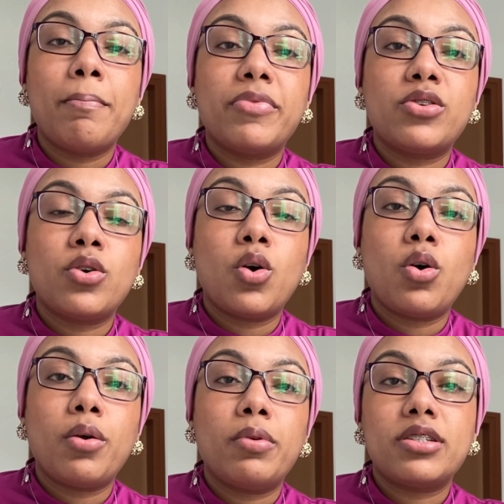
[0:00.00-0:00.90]

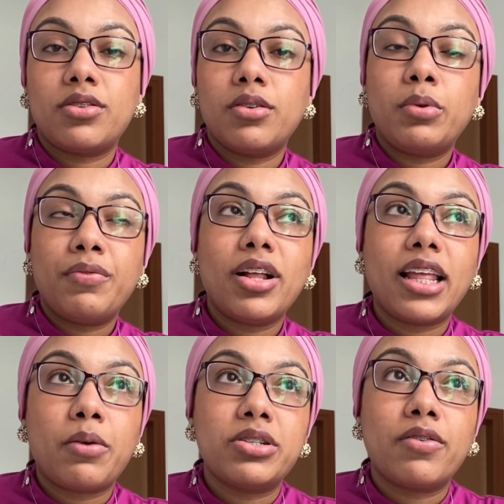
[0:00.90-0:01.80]
So we felt
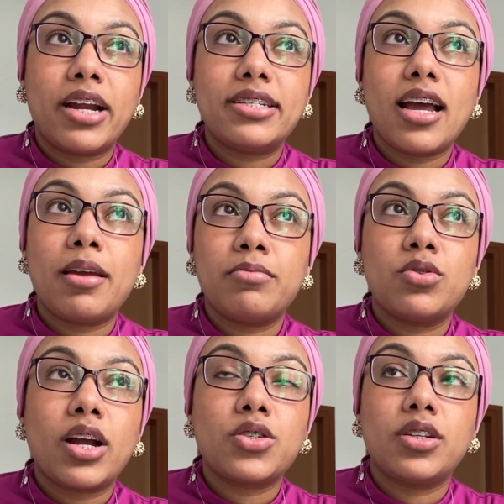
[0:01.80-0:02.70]
like it was the right time
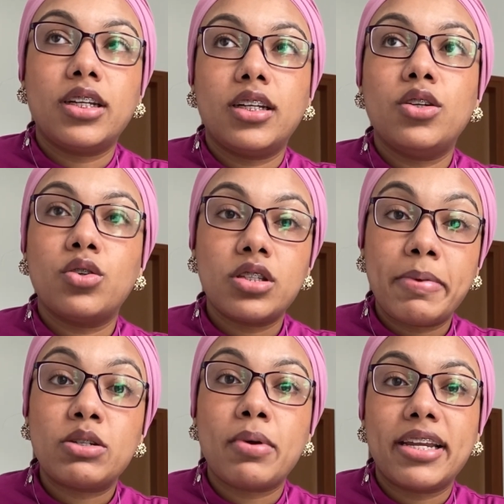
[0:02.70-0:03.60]
to actually,
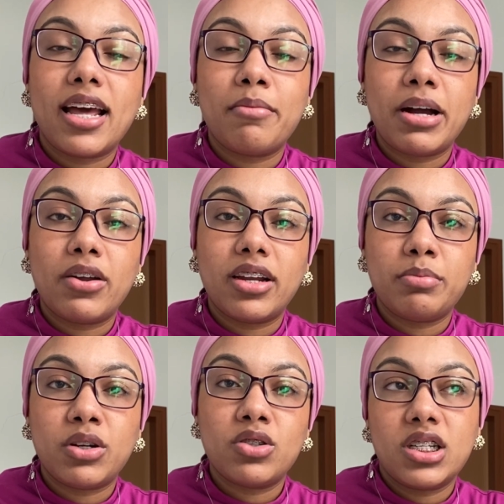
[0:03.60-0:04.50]
speak to my dad about it,
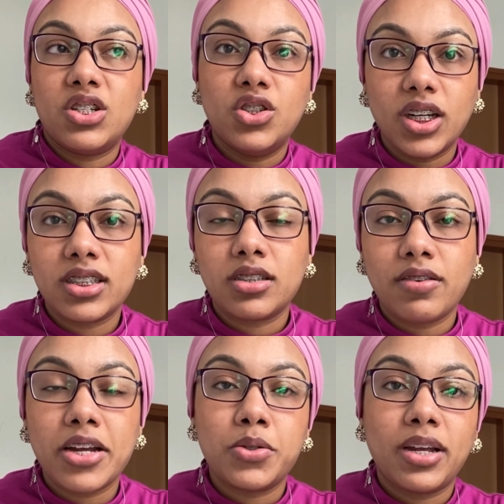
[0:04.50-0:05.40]
because he just
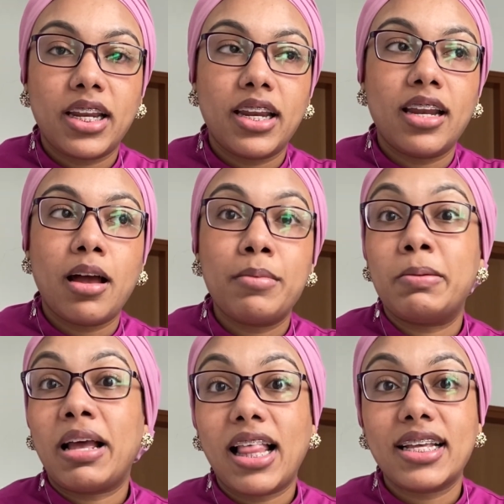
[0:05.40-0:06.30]
graduated and I'm
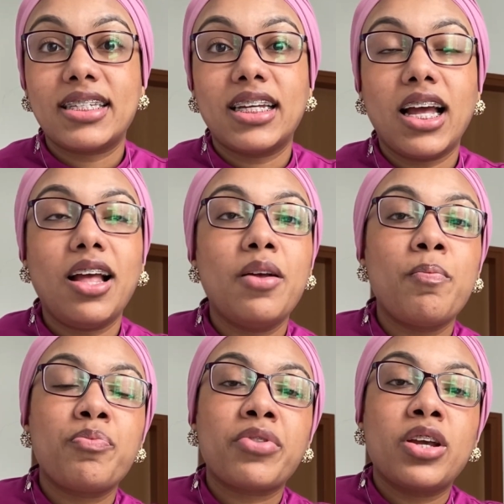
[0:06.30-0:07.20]
in my last year.
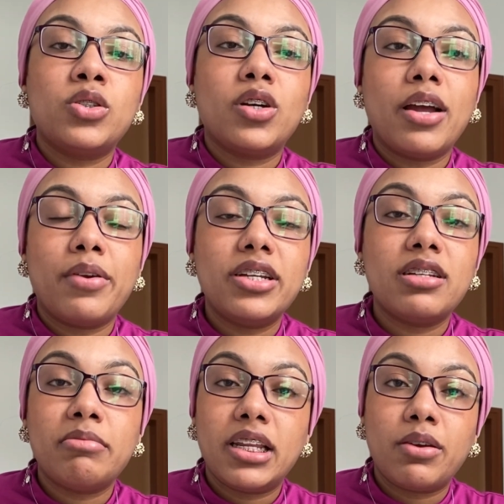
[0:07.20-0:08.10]
So I arranged
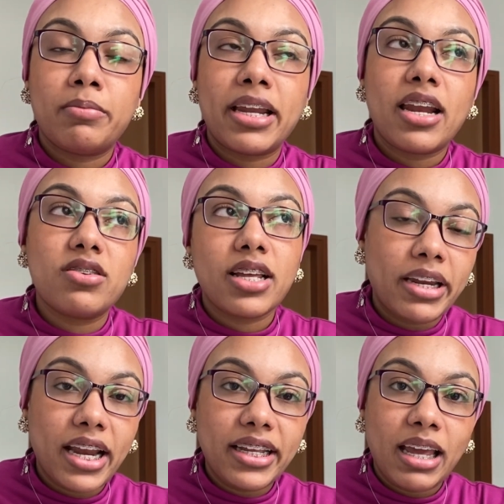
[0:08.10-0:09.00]
a meeting with my dad. My
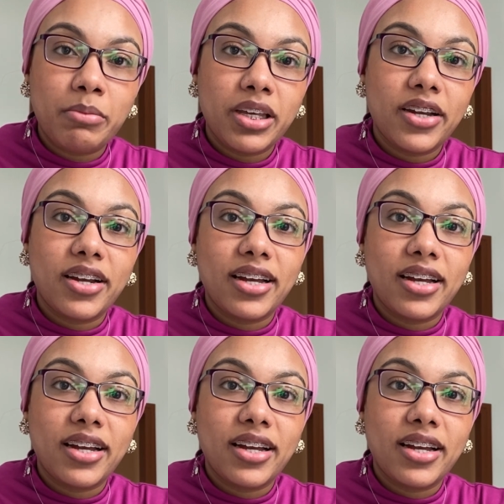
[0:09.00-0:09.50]
dad came here.